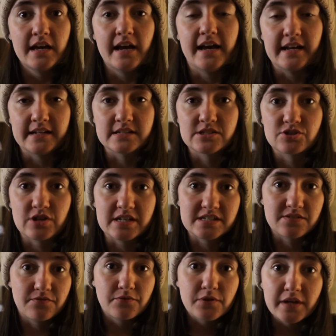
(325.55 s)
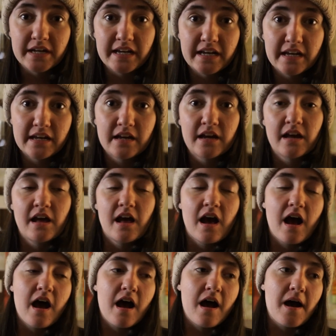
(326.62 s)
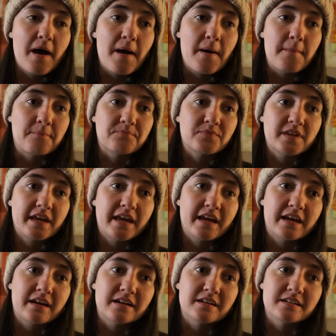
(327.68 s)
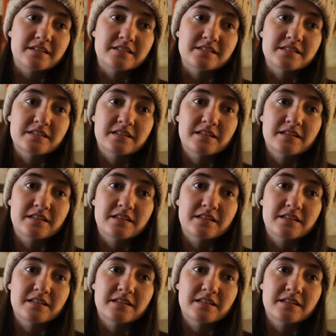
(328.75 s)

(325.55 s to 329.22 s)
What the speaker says: and stress-free. And